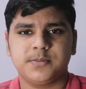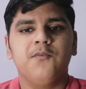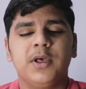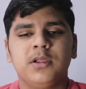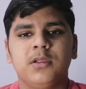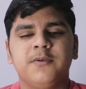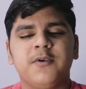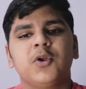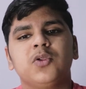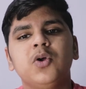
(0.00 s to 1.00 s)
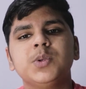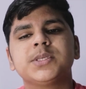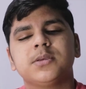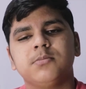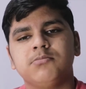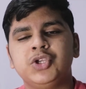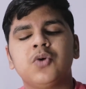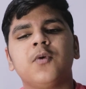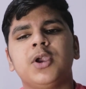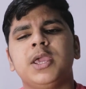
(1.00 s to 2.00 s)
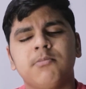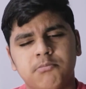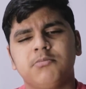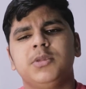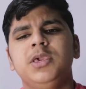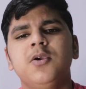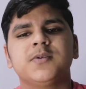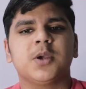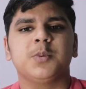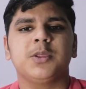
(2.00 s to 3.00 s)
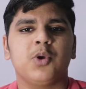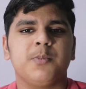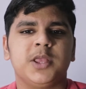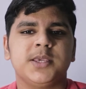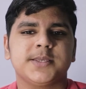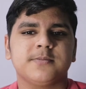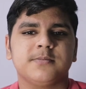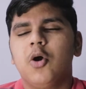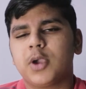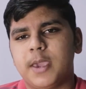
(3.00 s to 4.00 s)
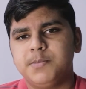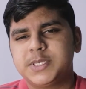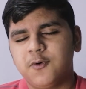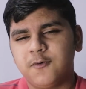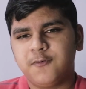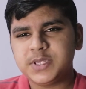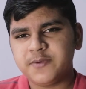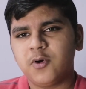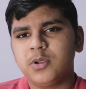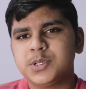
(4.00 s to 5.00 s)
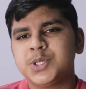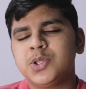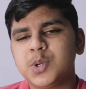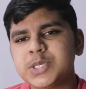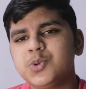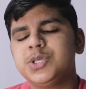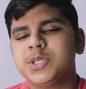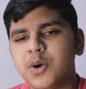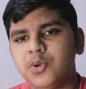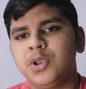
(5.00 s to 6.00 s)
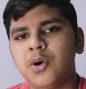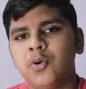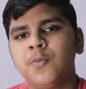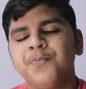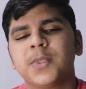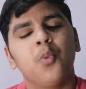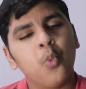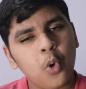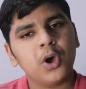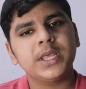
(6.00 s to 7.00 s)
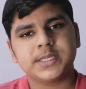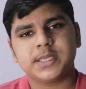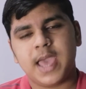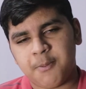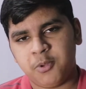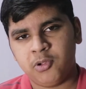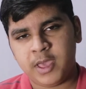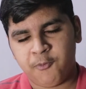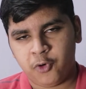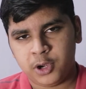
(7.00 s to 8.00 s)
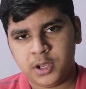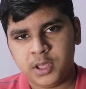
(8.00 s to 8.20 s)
Well, if you're one of those, don't worry, you're stopped at the right place. Okay, so first of all, to those who don't know, what is Apple M1?